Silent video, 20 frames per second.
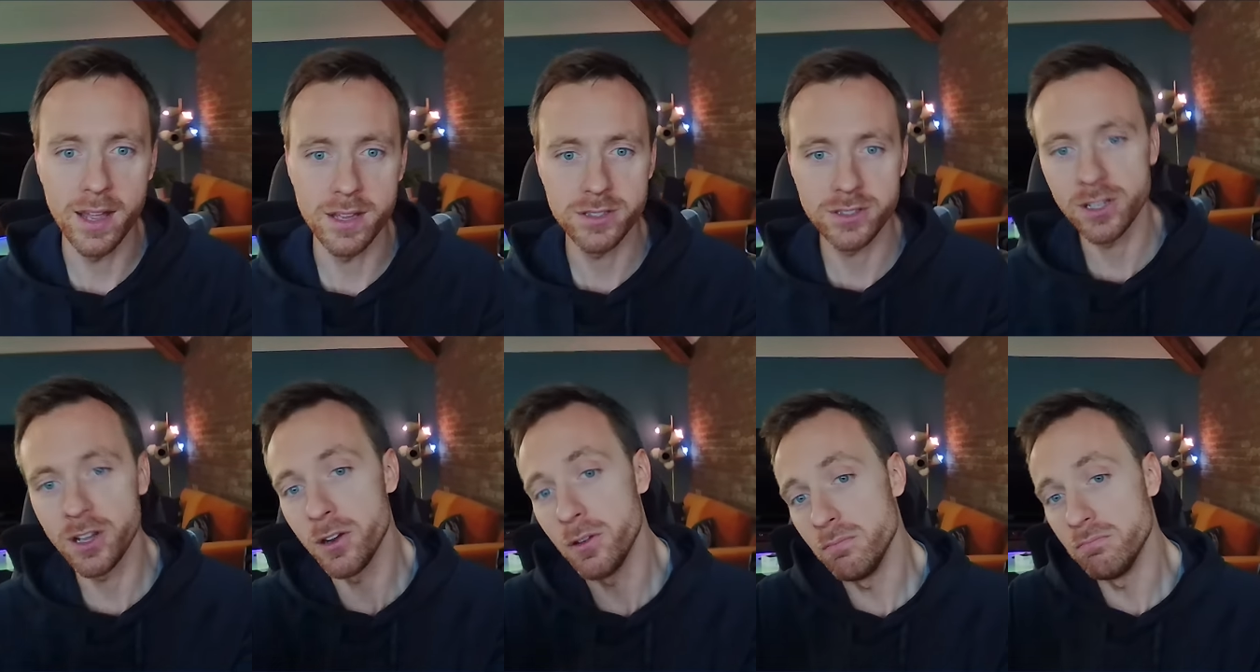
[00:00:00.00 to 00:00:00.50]

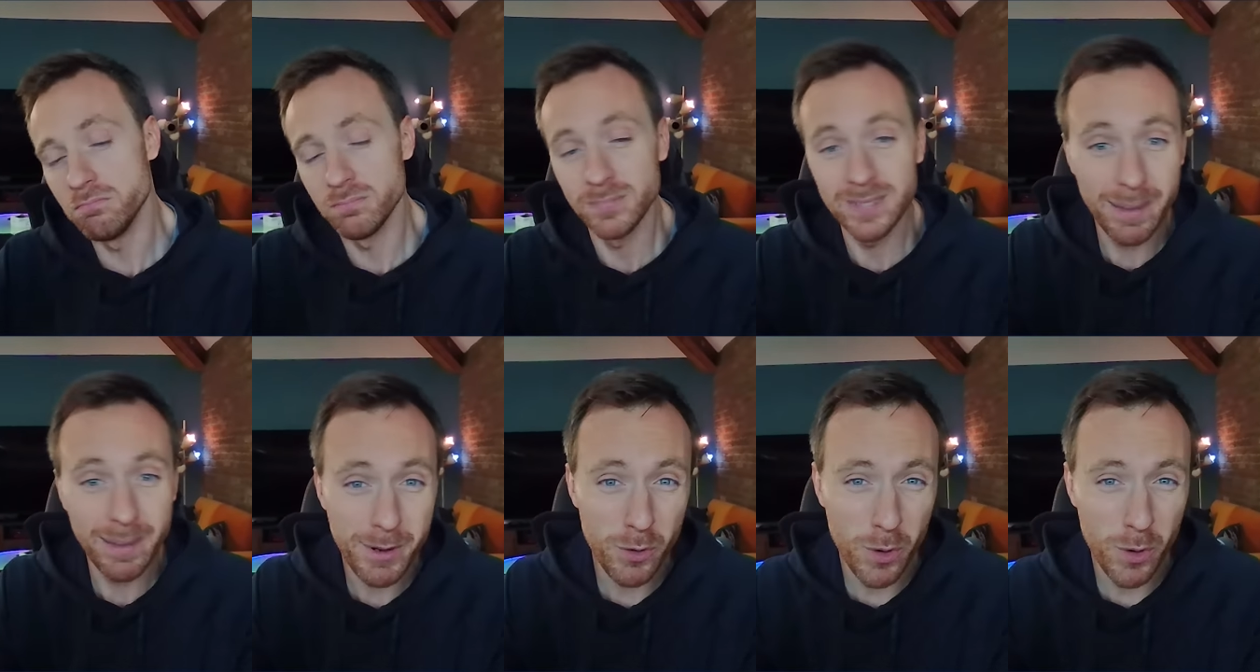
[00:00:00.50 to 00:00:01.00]
so
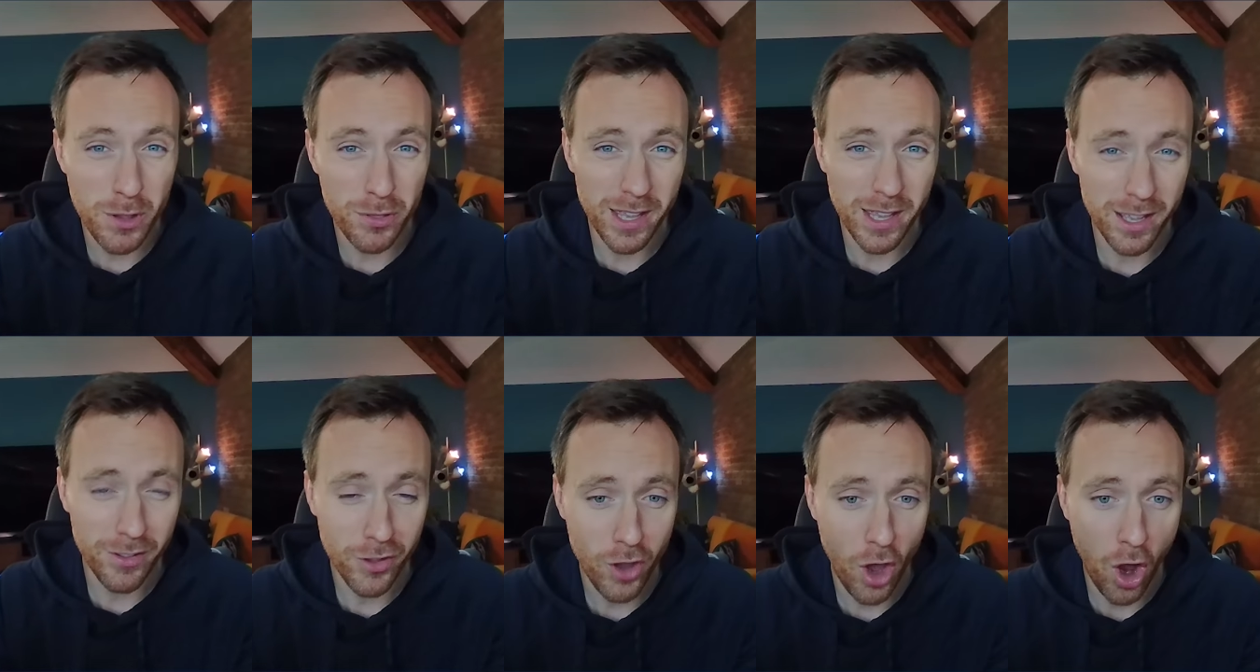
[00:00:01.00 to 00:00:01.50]
let me know what you
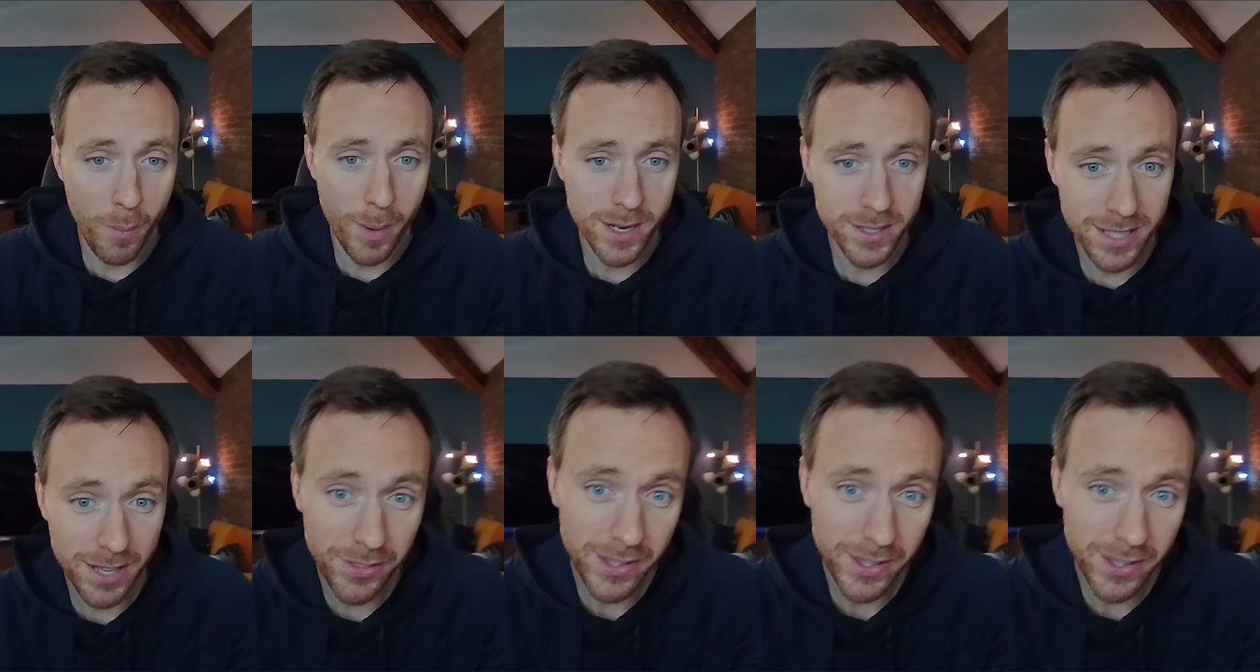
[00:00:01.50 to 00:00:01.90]
think in the comments.